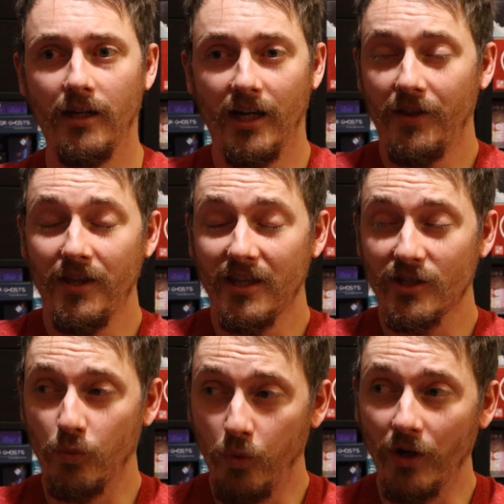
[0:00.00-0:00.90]
And I think
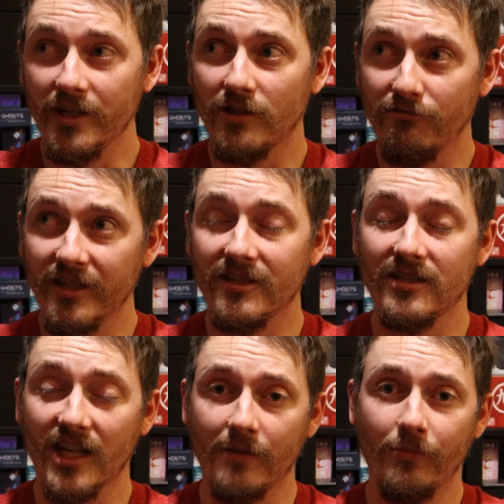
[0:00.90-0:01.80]
that's what its
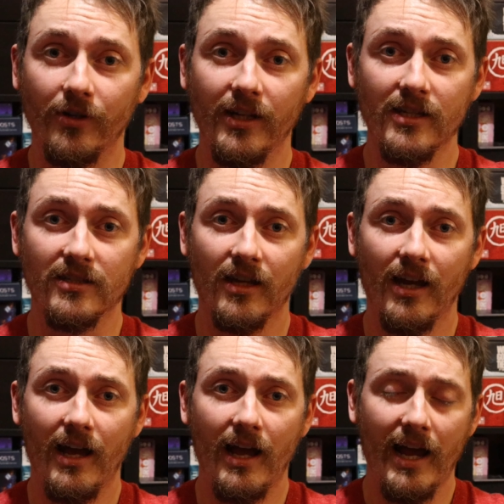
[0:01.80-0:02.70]
greatest selling point is,
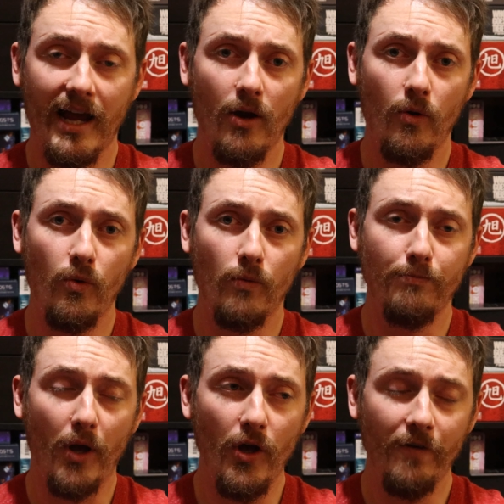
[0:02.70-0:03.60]
how
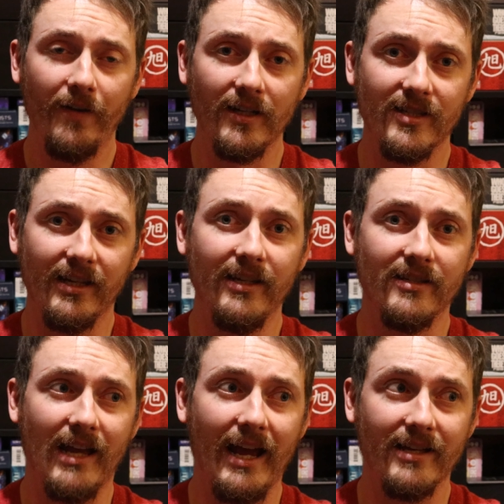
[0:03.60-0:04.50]
perfect it
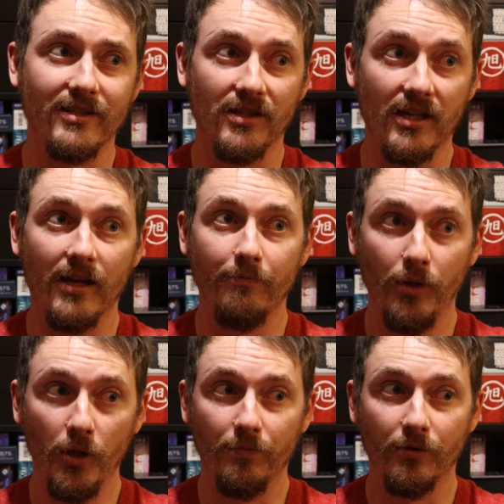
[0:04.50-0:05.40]
is as that
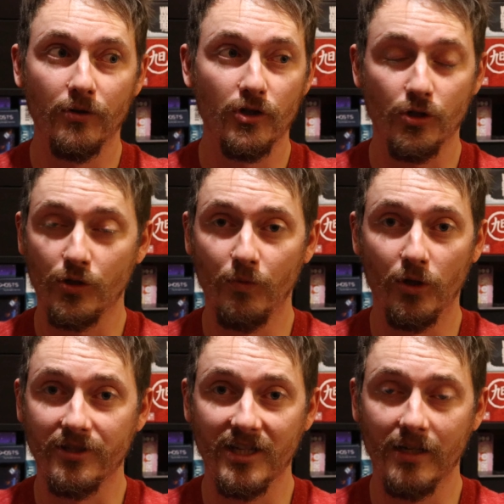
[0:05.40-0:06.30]
pub,
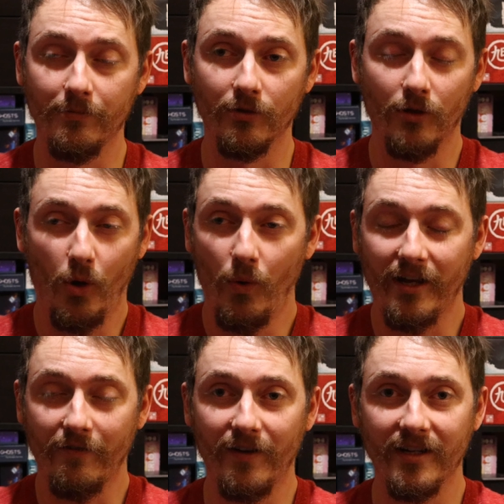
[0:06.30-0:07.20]
small table,
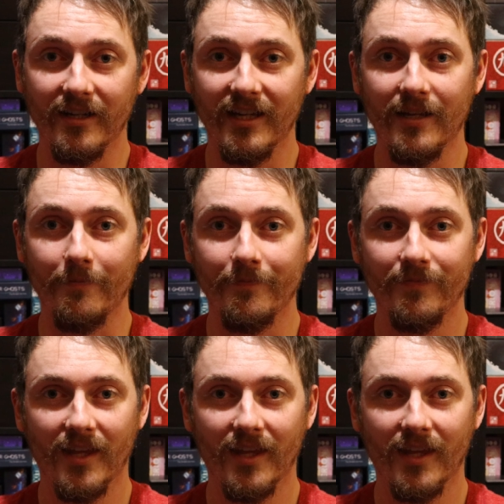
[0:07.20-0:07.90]
quick fire game.